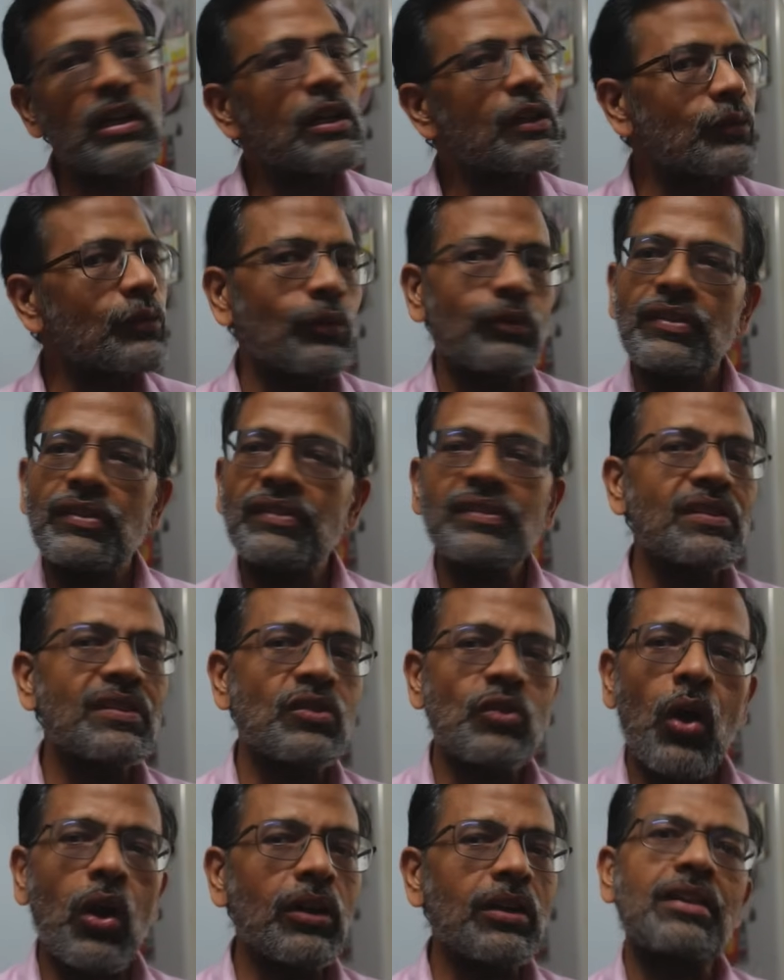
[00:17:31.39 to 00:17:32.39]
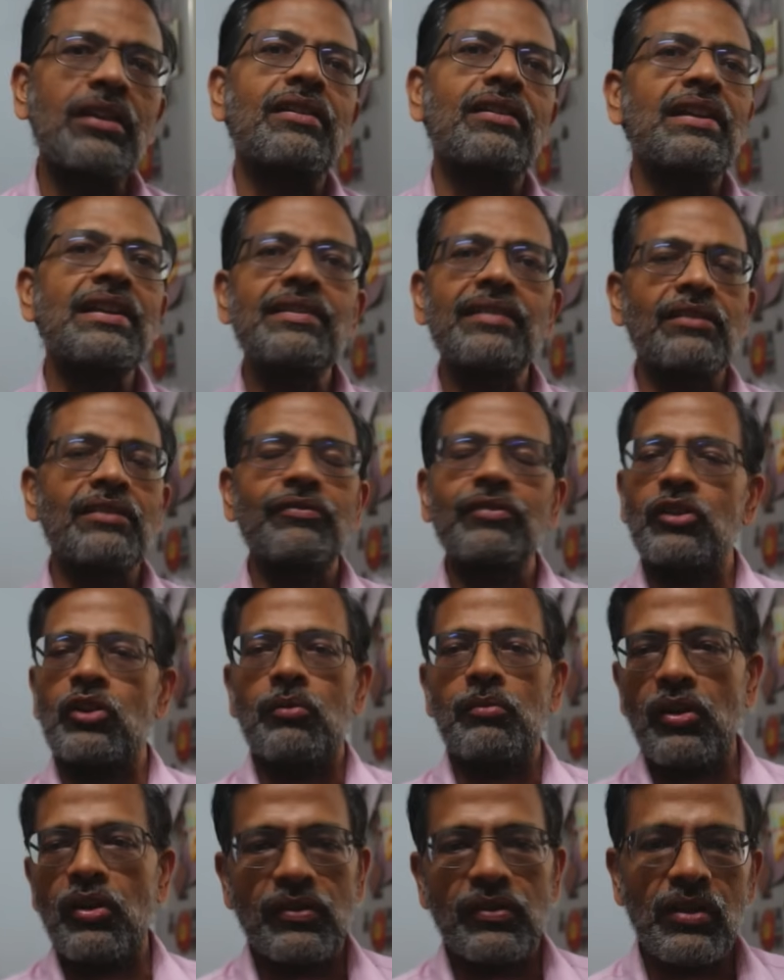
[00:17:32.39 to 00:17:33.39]
So this is not a recent
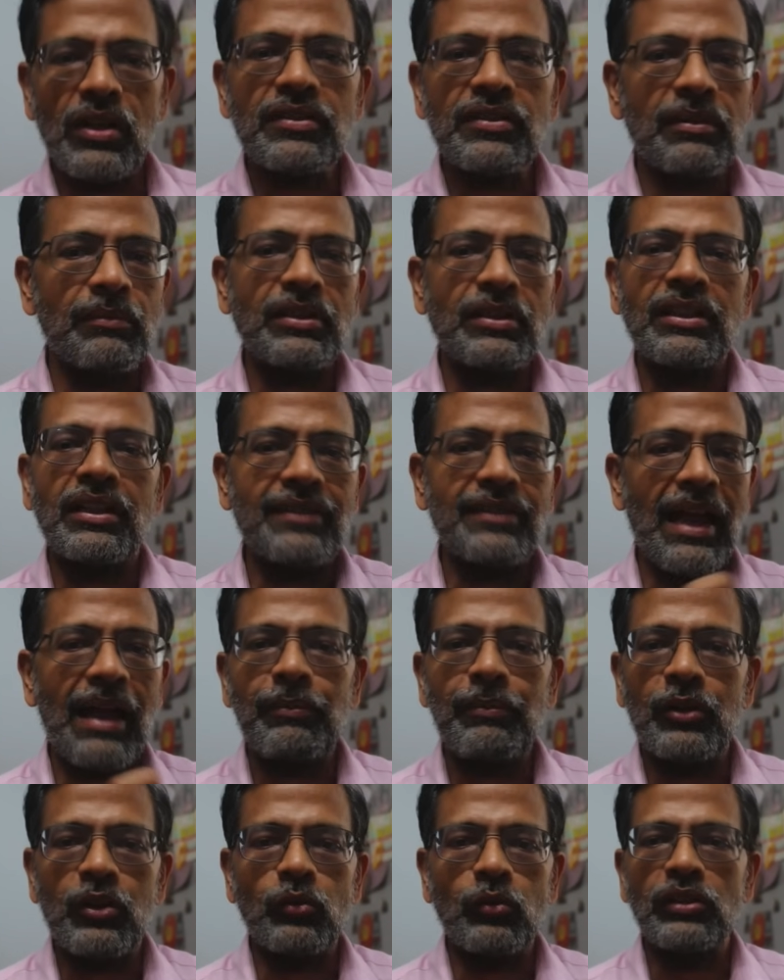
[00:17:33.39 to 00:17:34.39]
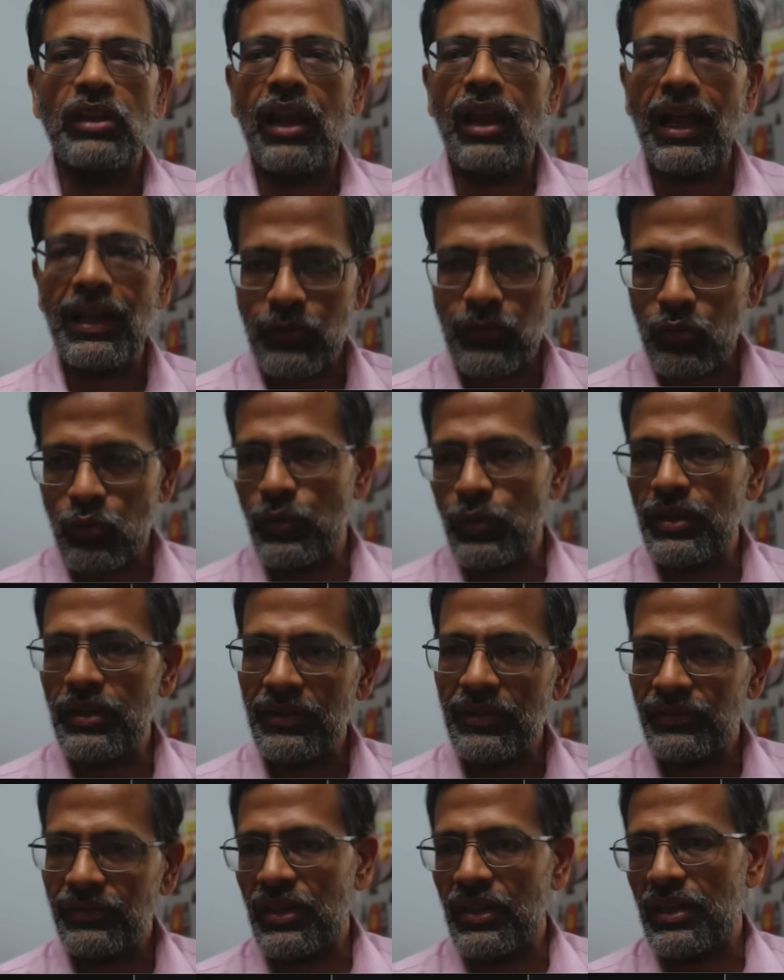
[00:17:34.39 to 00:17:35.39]
phenomenon. It's not something that's happened over the last 2
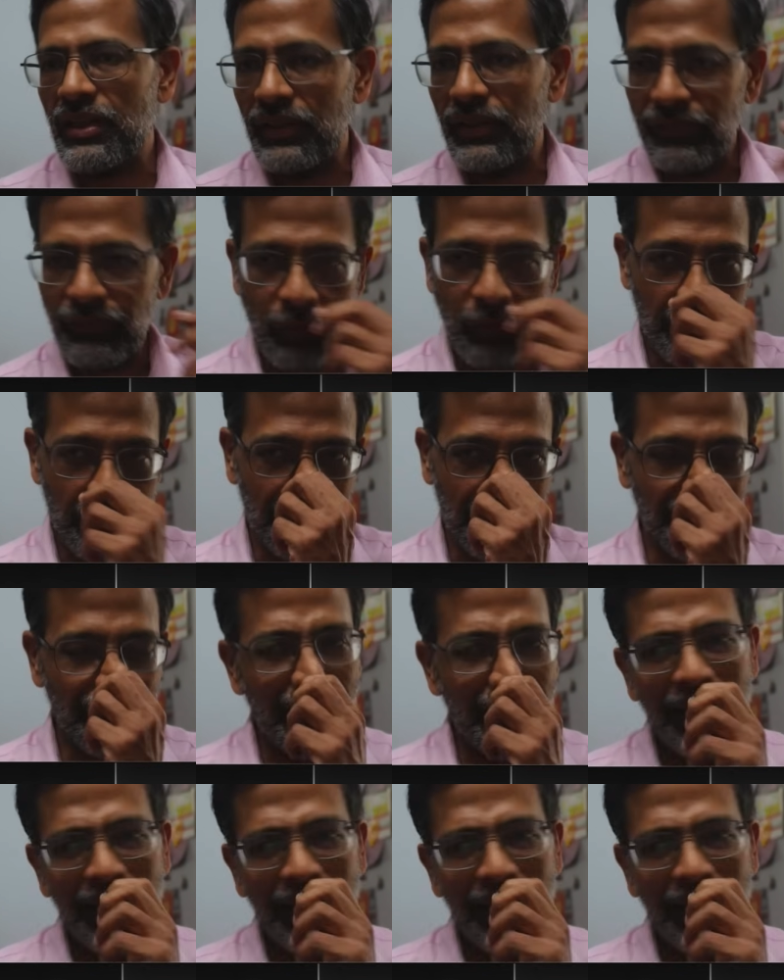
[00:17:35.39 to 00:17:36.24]
years, 3 years, 4 years.